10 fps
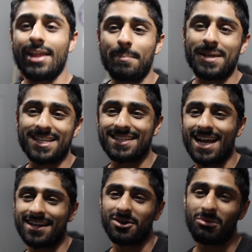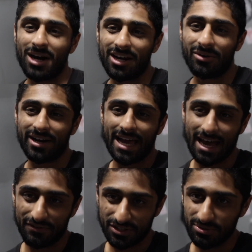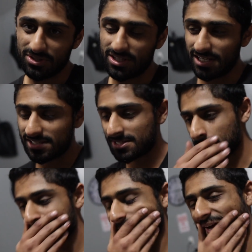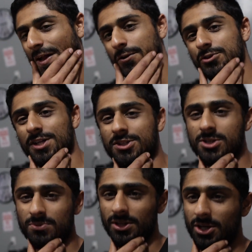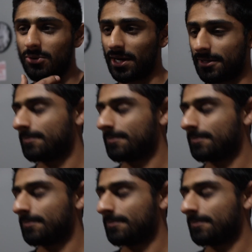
that being said, why don't I have 2 seats? I'll address this really quick.